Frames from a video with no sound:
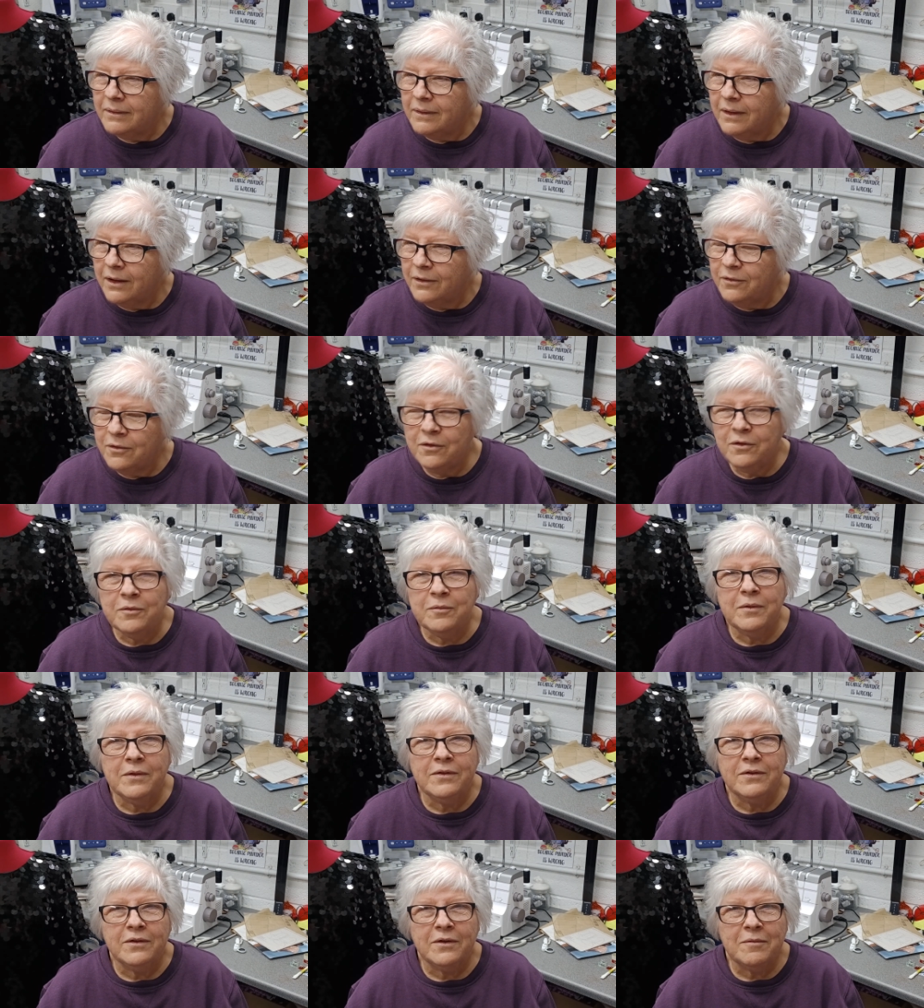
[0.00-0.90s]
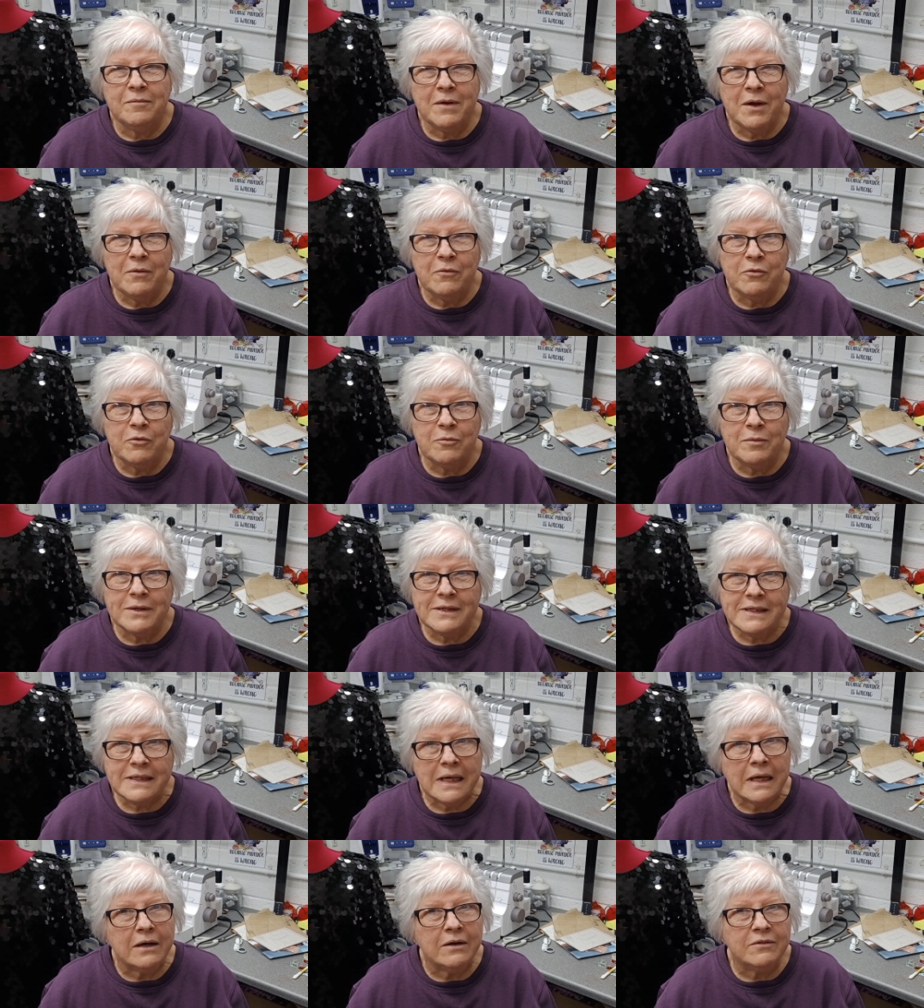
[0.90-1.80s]
I don't know whether I'll make one for
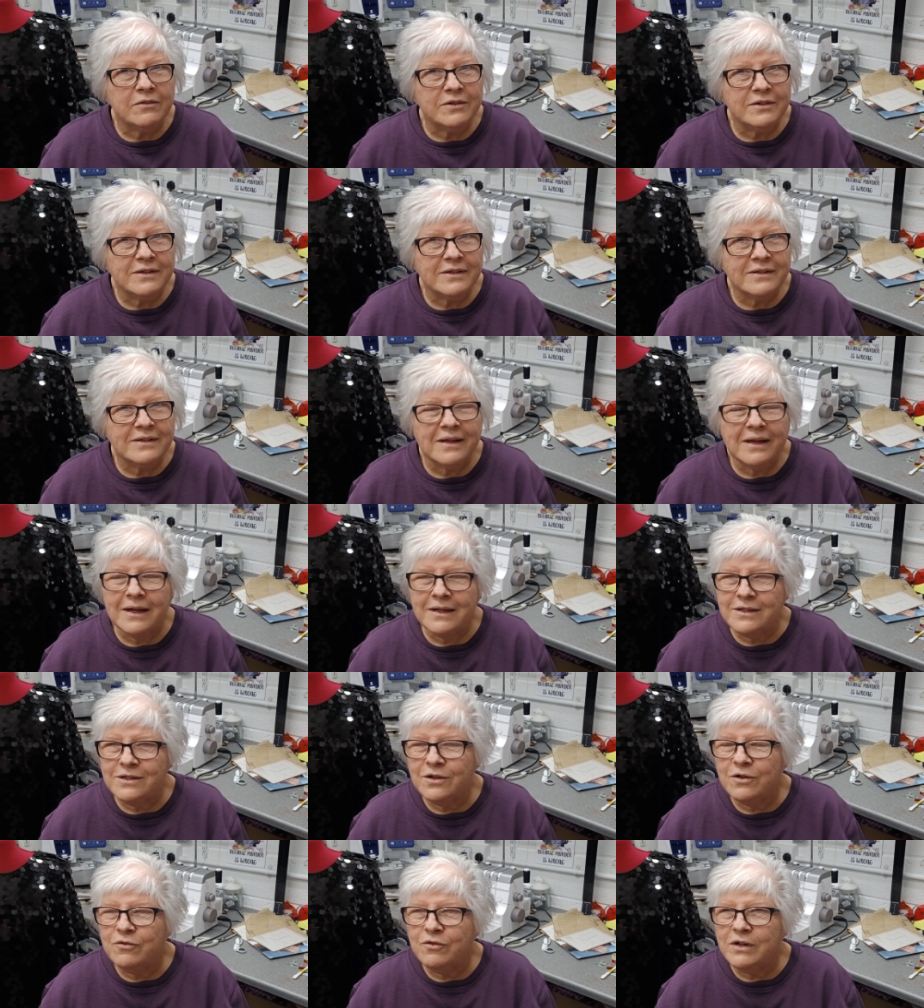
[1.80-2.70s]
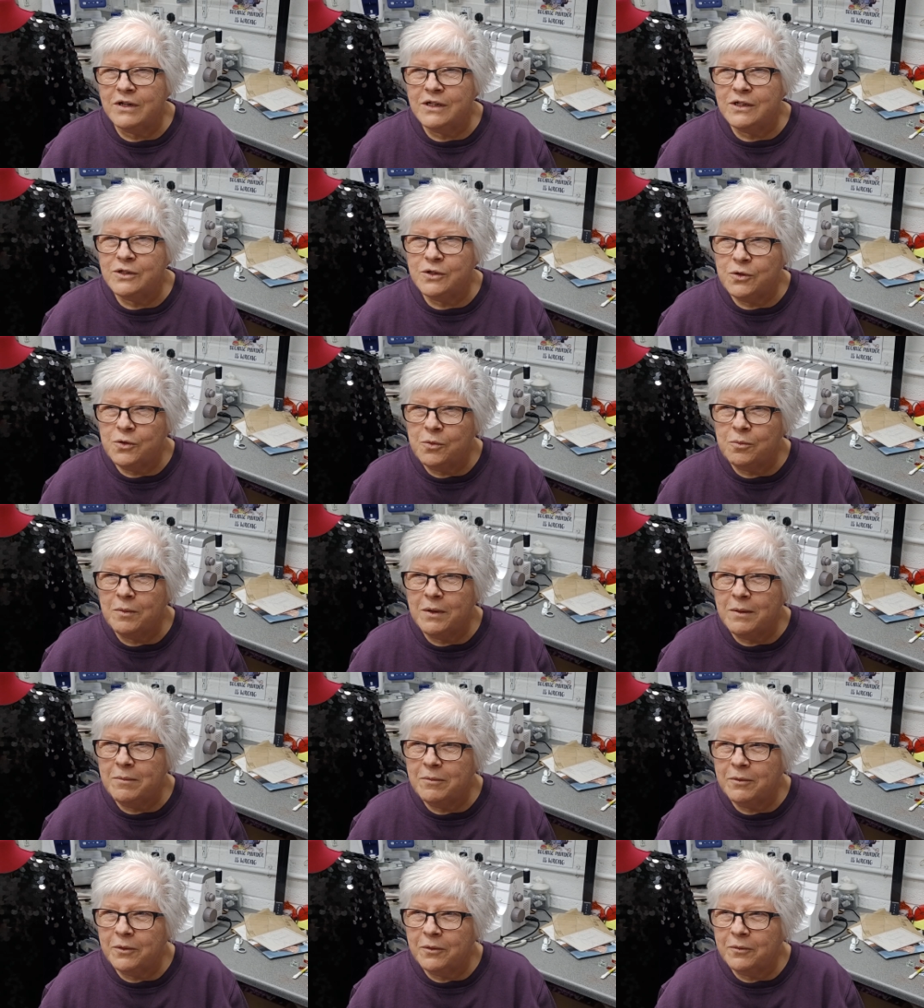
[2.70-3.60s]
myself because hats don't really suit me,
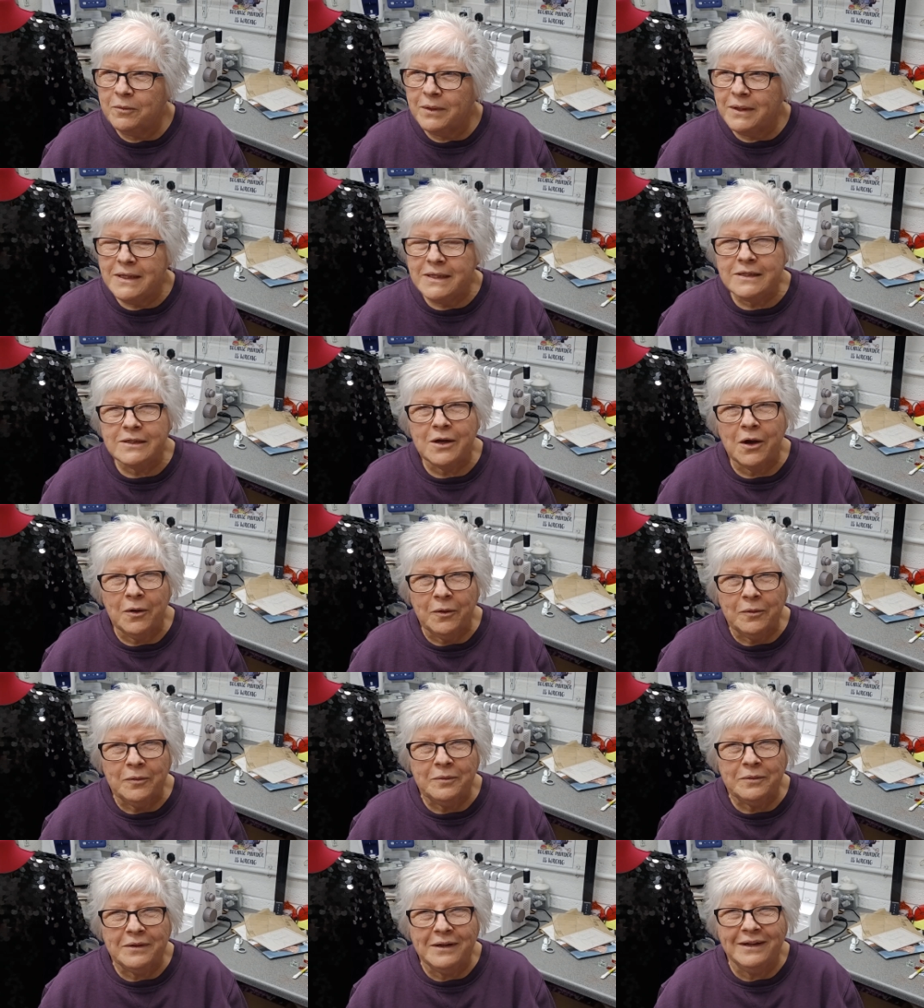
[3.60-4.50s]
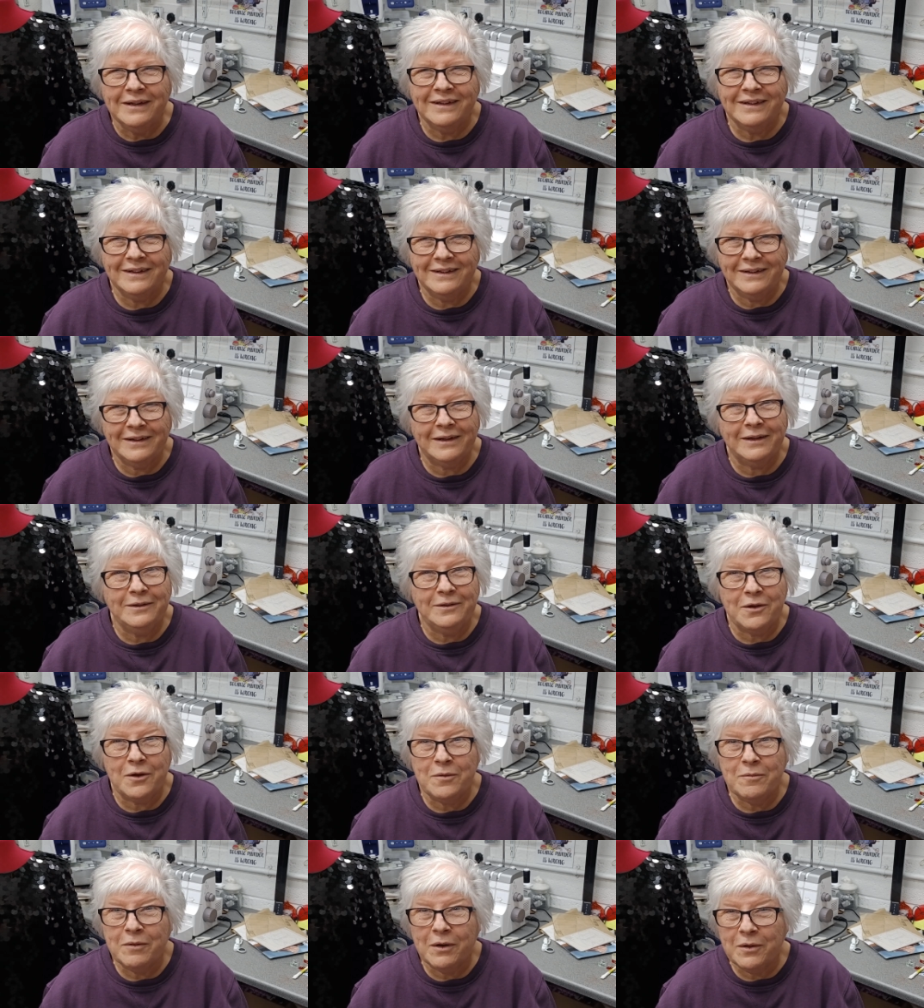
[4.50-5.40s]
but when it's cold I
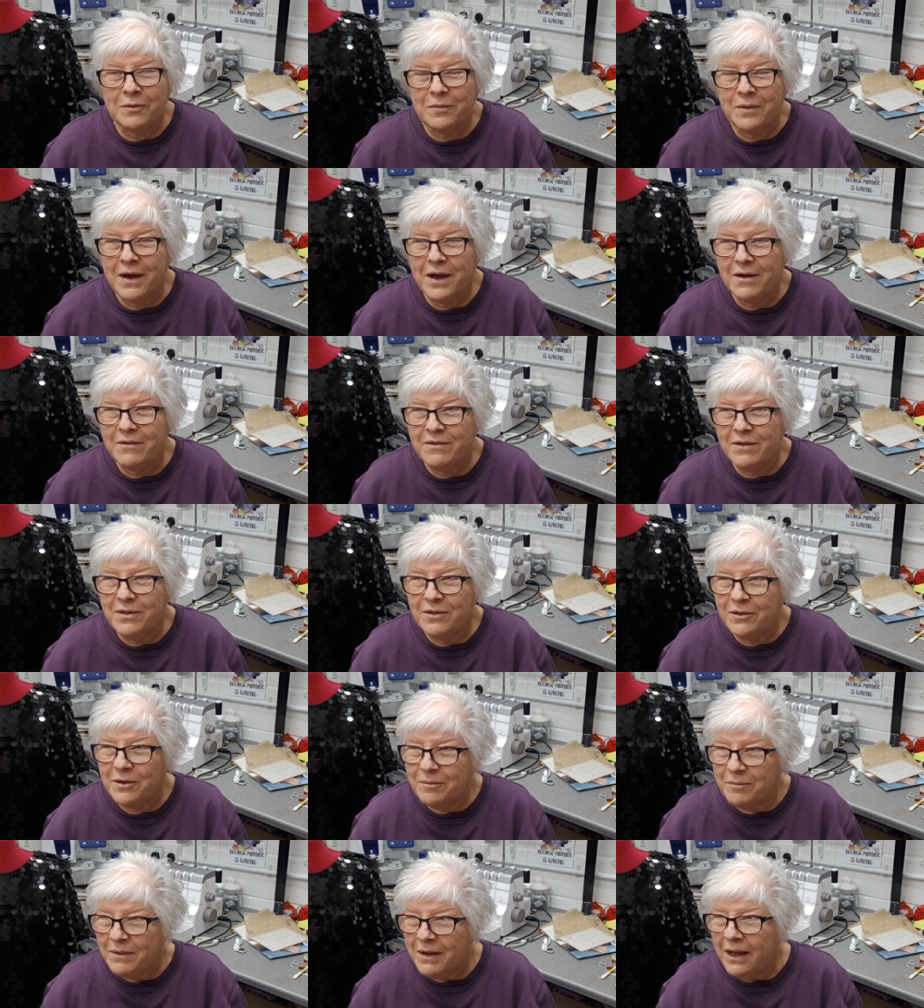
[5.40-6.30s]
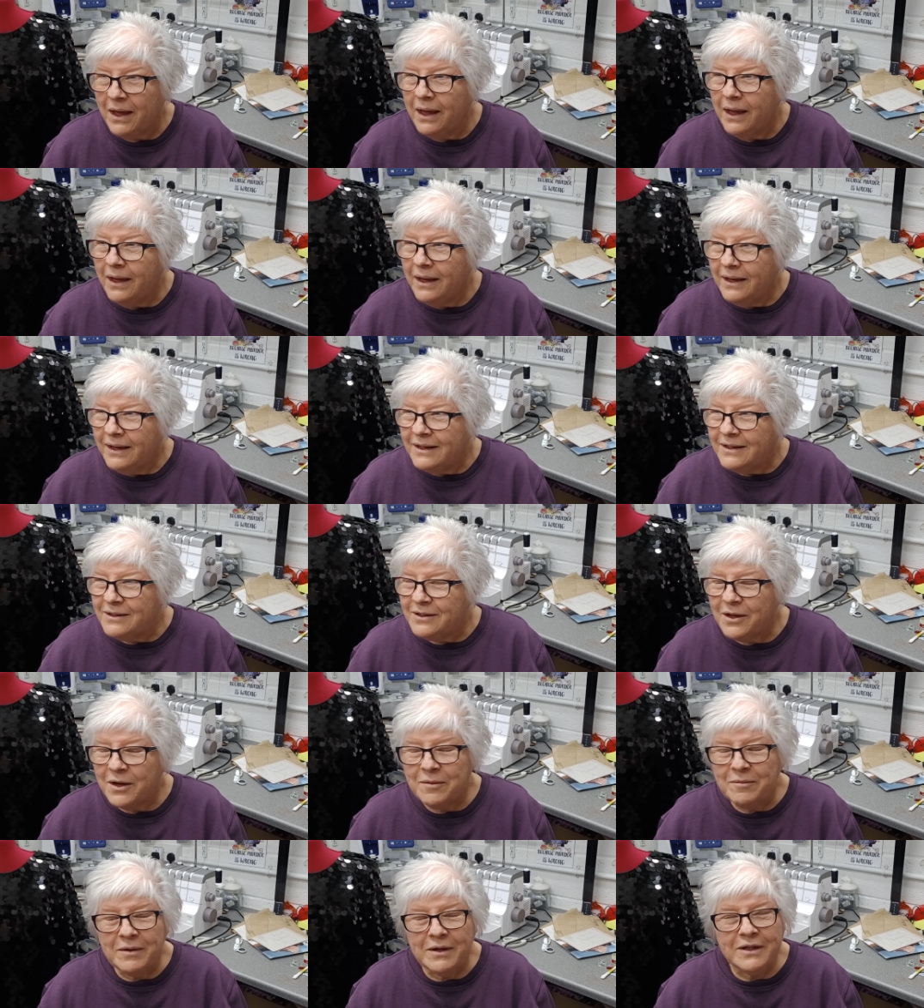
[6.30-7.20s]
don't mind wearing them. So
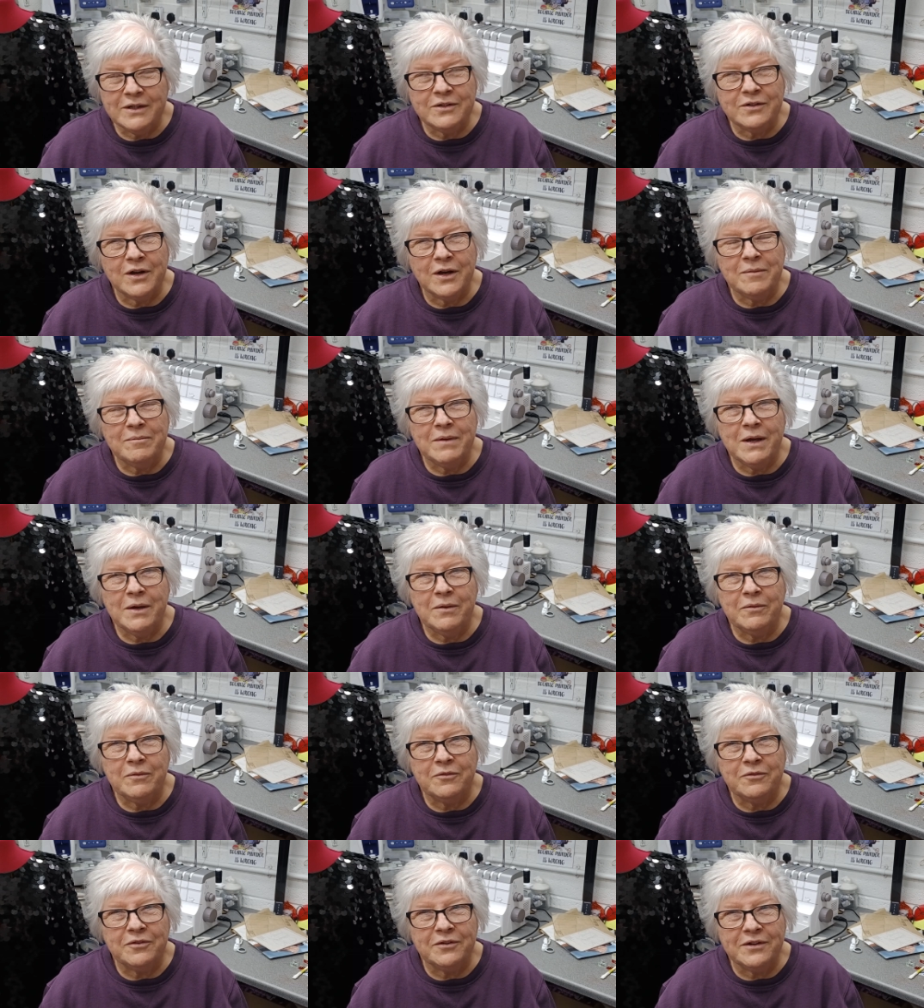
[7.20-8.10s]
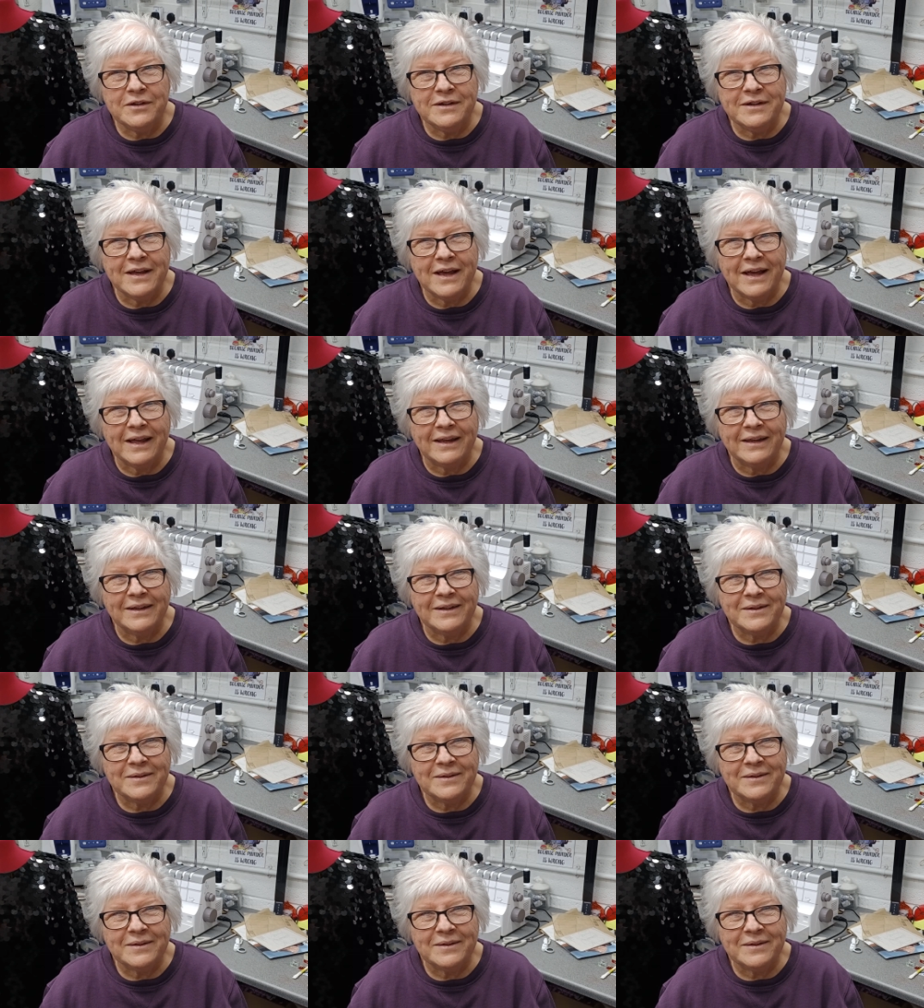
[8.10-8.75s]
I might try and make one for Adele.